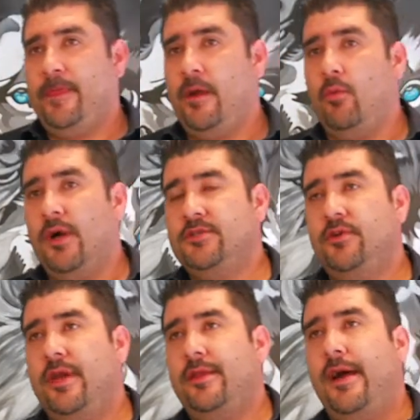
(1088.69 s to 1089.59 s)
And once
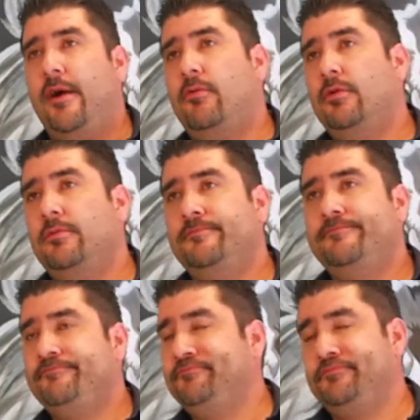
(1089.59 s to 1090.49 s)
you get that one,
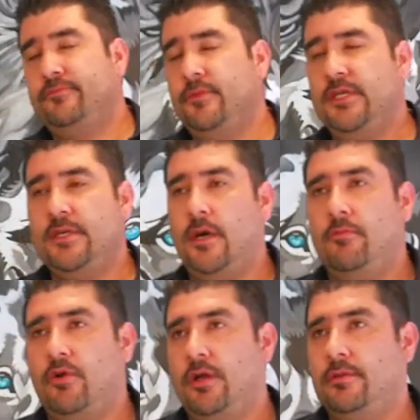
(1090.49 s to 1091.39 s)
it's a
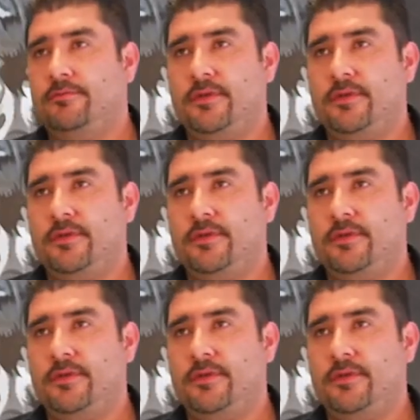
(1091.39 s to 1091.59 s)
home run.